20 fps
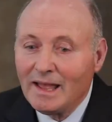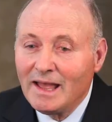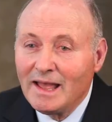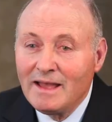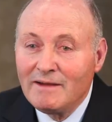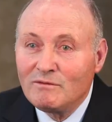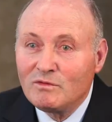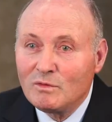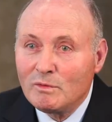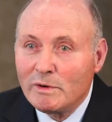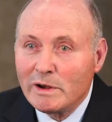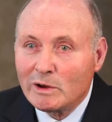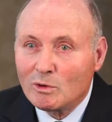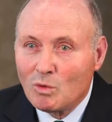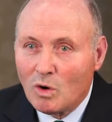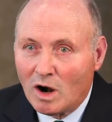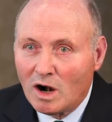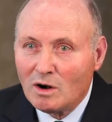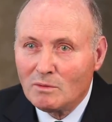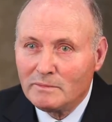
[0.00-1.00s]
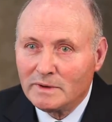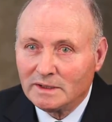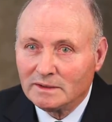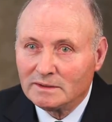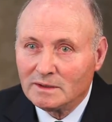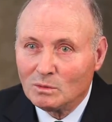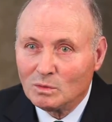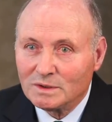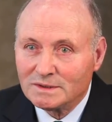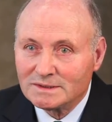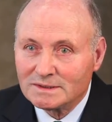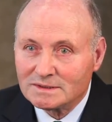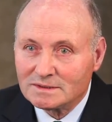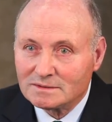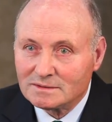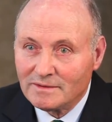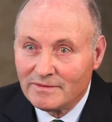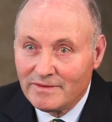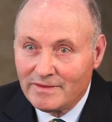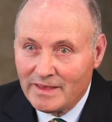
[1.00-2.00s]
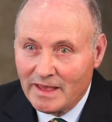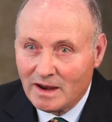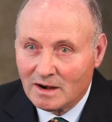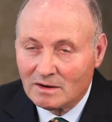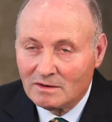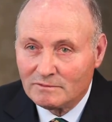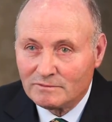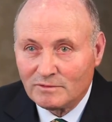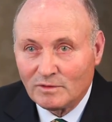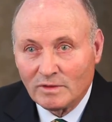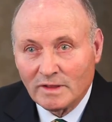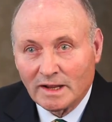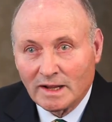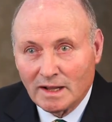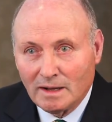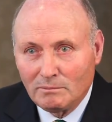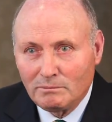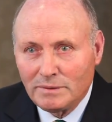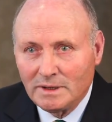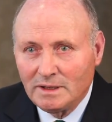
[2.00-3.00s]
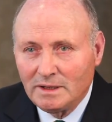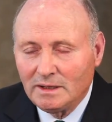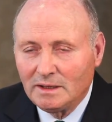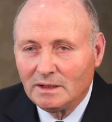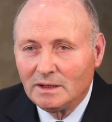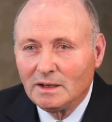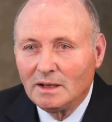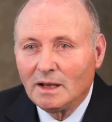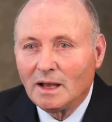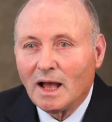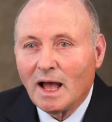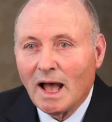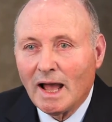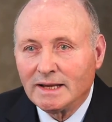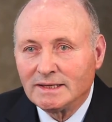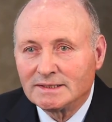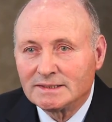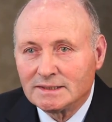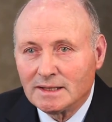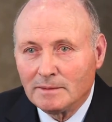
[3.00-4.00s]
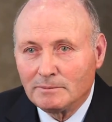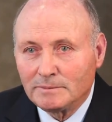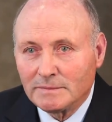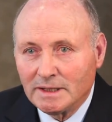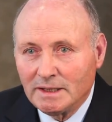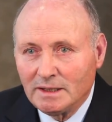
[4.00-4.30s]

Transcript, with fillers: every requirement that was there for the company. I stepped